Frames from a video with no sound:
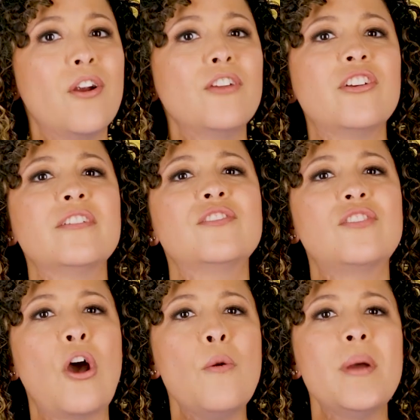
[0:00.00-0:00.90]
are just
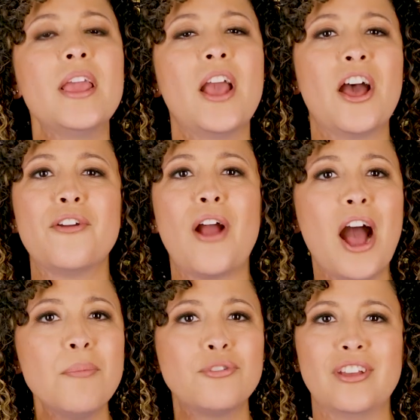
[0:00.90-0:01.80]
so many other
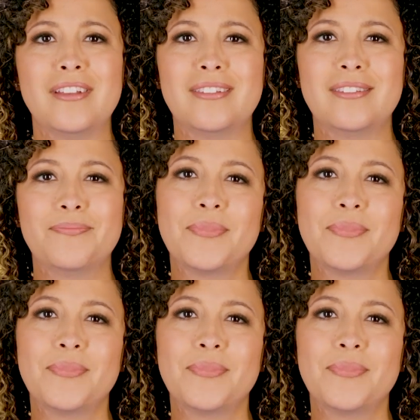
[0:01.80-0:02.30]
options.